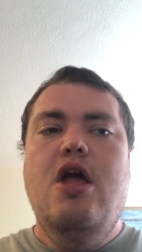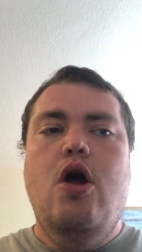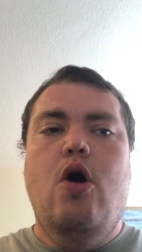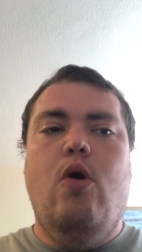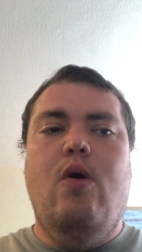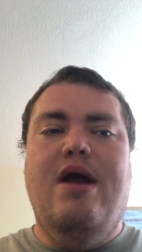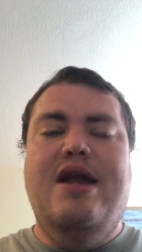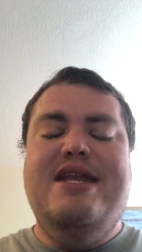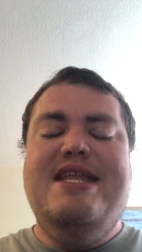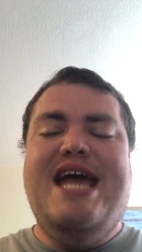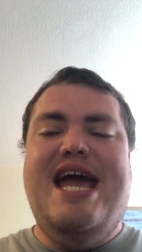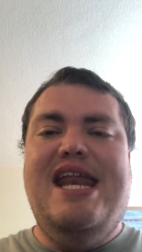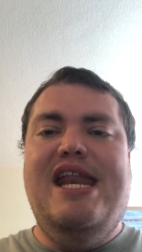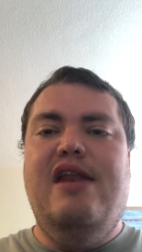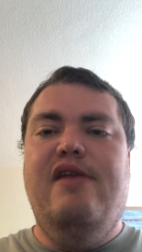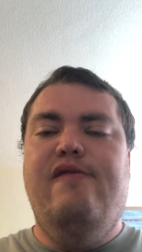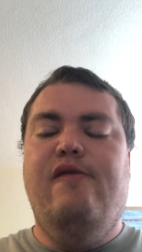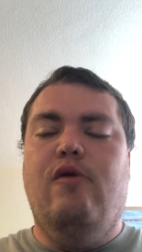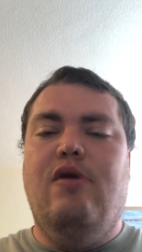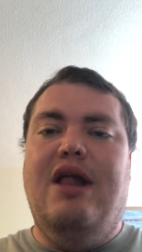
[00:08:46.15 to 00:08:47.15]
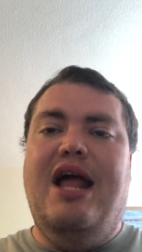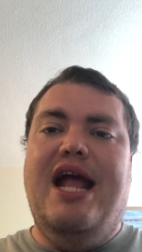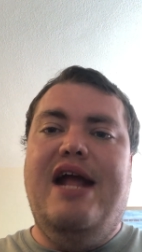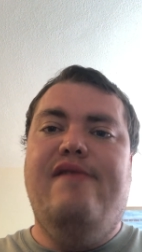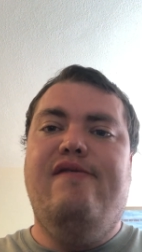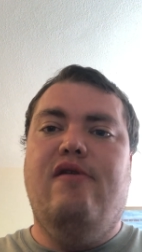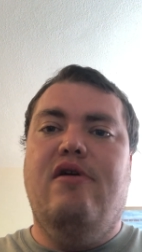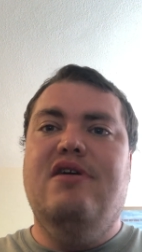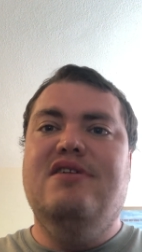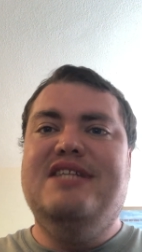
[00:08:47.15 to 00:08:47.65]
or intended for like,
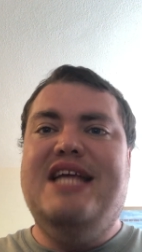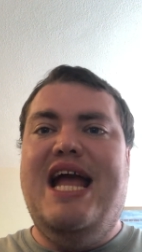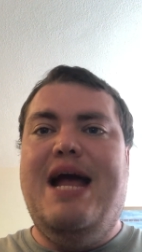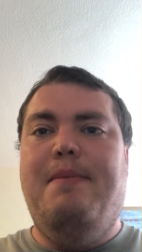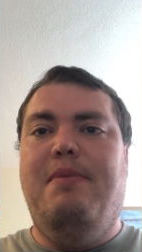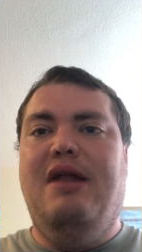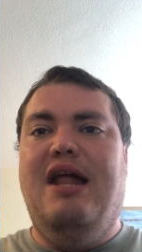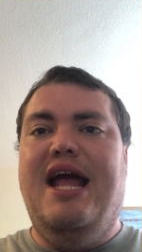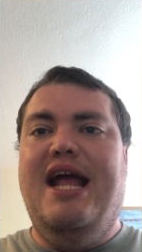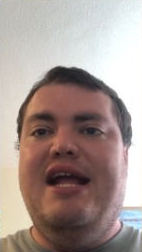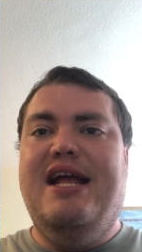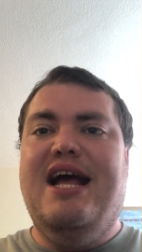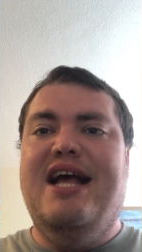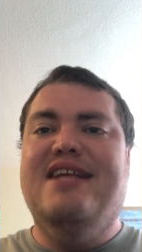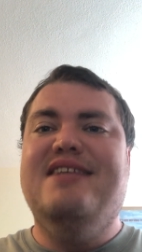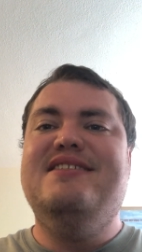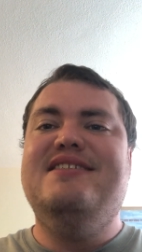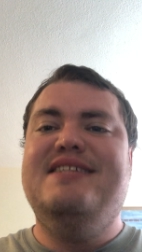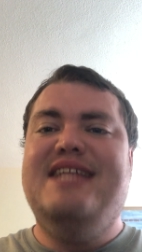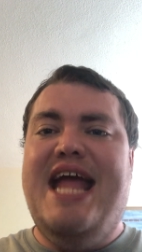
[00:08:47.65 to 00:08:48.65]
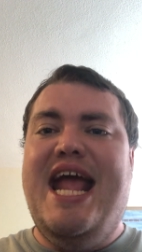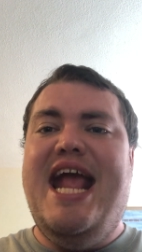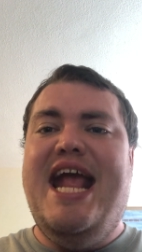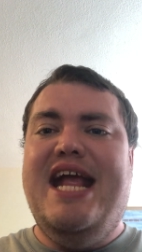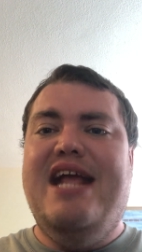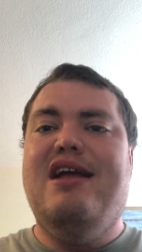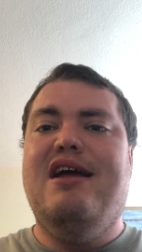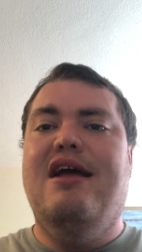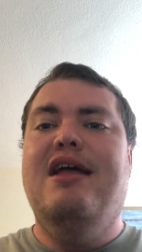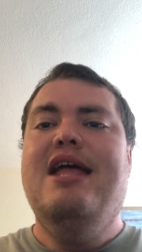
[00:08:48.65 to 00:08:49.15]
for example, like a
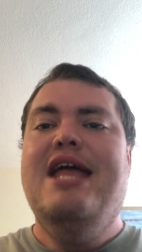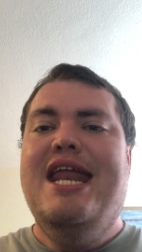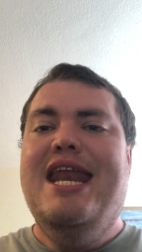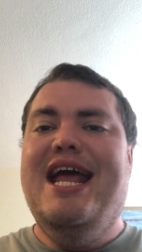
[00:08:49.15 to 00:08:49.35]
steak, uh,